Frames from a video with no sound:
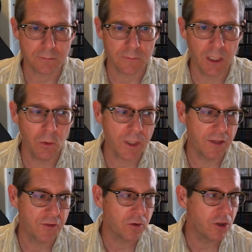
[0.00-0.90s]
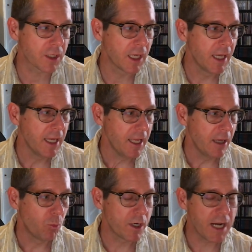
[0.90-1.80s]
Okay, so look,
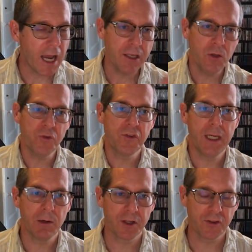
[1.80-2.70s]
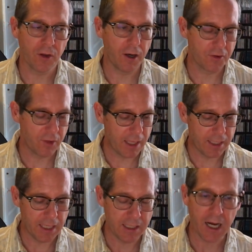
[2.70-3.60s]
we're not used to hearing songs
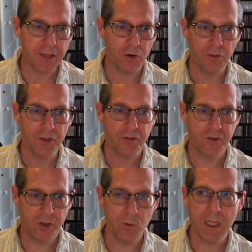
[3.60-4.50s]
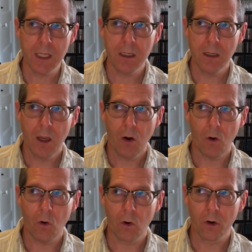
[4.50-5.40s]
in either this tuning
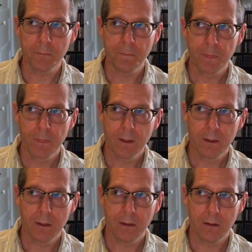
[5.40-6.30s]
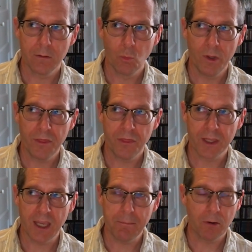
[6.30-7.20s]
or with the
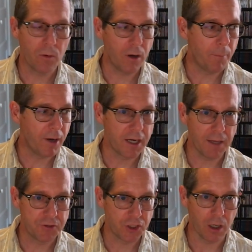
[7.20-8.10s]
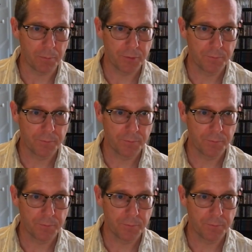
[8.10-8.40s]
capo up on F sharp.